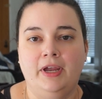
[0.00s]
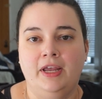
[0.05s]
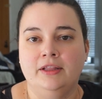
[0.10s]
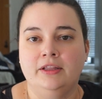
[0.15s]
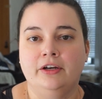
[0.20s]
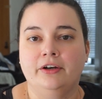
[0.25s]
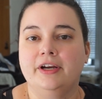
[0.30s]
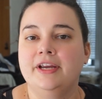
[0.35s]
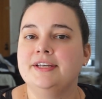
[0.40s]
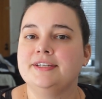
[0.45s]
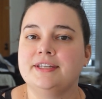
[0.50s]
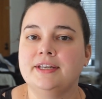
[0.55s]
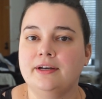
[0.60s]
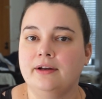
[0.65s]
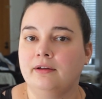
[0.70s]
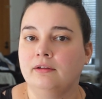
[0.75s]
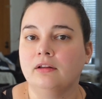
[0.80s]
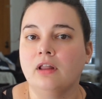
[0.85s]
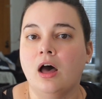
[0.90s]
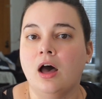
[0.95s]
and there isn't
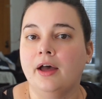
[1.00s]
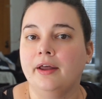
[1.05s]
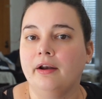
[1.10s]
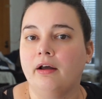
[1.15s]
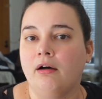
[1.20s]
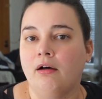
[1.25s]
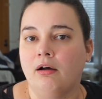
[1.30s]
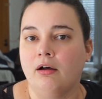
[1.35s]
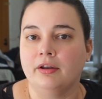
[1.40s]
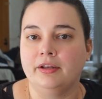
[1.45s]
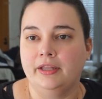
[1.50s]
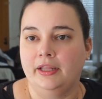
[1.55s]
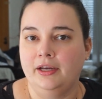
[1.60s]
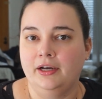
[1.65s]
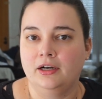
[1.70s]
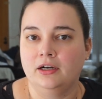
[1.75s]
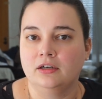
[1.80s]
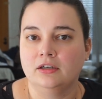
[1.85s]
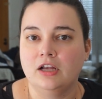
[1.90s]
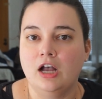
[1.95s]
a lot on
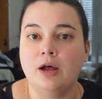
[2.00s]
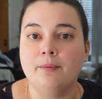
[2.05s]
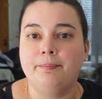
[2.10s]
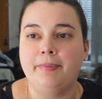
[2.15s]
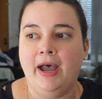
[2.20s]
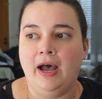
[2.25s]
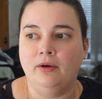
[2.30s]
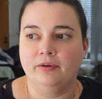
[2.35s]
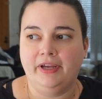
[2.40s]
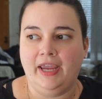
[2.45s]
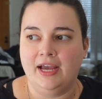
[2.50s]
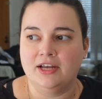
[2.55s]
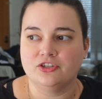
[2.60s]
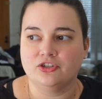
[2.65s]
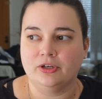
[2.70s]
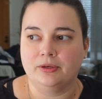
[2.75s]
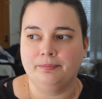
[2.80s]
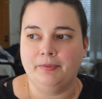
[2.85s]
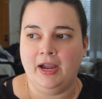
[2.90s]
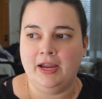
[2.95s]
there about
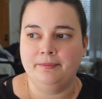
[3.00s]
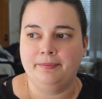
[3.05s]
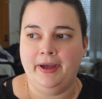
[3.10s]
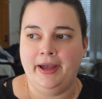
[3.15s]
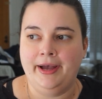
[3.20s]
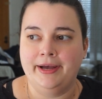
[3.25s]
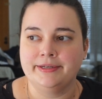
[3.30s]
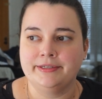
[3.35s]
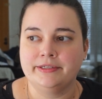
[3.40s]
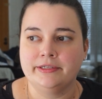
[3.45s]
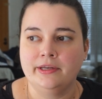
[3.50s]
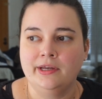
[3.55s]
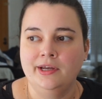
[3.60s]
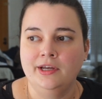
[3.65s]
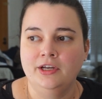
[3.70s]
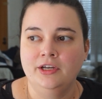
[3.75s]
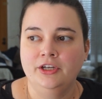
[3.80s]
gastric bypass.